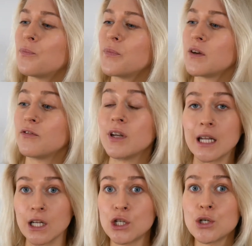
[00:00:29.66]
if
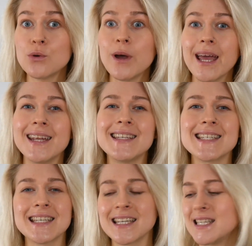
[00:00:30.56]
needed to, and it
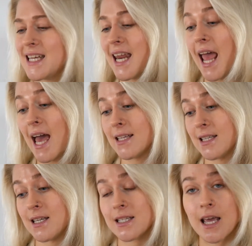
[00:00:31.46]
doesn't contain, as
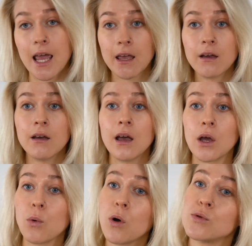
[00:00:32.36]
they say,
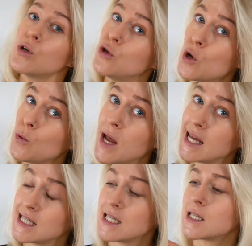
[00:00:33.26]
quote, no
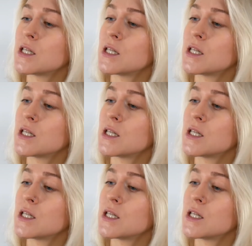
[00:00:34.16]
nasties.